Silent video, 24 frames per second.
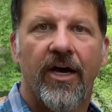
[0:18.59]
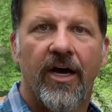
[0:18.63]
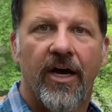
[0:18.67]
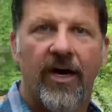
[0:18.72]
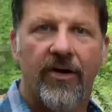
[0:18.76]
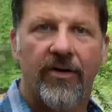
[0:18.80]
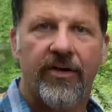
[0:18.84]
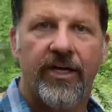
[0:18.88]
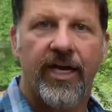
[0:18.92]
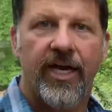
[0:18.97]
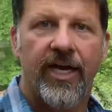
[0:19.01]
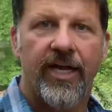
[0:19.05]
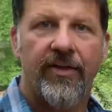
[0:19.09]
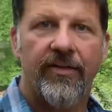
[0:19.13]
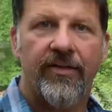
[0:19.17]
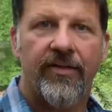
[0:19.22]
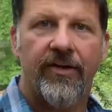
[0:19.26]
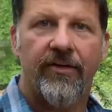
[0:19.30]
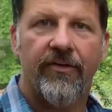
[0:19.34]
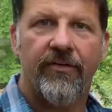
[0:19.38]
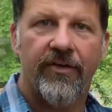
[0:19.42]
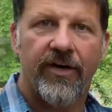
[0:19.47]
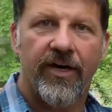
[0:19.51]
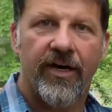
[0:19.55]
Okay,
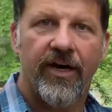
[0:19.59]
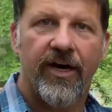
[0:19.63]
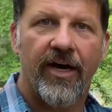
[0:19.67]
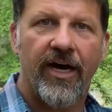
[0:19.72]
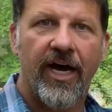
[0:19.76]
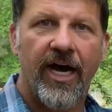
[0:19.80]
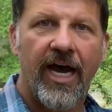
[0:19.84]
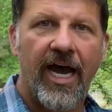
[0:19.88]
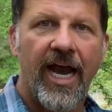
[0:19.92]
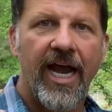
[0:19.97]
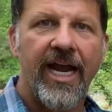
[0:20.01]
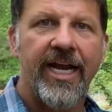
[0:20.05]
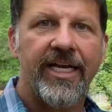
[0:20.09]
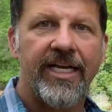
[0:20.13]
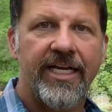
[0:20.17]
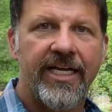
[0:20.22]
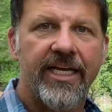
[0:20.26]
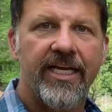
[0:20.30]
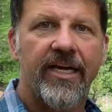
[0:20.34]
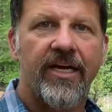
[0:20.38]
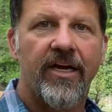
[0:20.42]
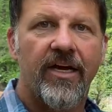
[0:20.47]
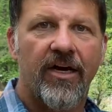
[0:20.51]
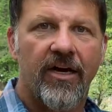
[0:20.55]
the
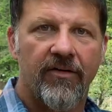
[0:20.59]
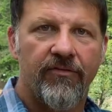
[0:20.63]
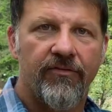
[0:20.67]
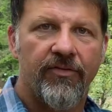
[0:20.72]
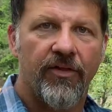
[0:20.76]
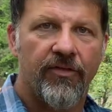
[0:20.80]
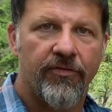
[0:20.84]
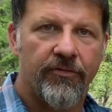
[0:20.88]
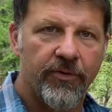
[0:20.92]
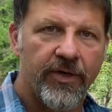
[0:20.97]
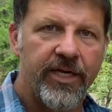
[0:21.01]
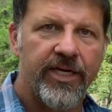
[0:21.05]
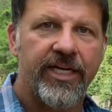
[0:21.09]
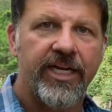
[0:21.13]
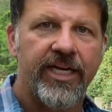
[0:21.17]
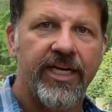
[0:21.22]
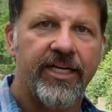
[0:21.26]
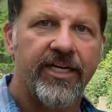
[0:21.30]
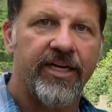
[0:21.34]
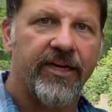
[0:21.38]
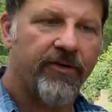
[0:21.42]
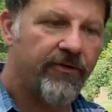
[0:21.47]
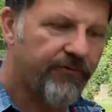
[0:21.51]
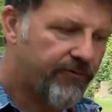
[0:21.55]
idea of the 3D
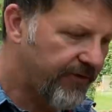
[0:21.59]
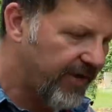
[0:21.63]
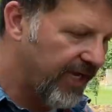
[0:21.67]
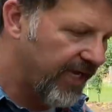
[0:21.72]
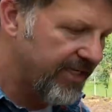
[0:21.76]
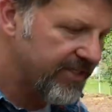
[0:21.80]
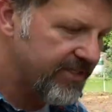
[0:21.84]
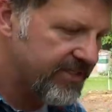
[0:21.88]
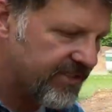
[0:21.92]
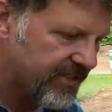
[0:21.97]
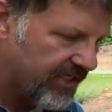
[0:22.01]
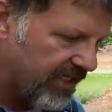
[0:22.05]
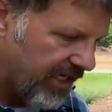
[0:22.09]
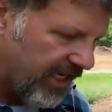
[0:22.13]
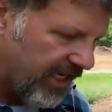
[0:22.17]
deer fence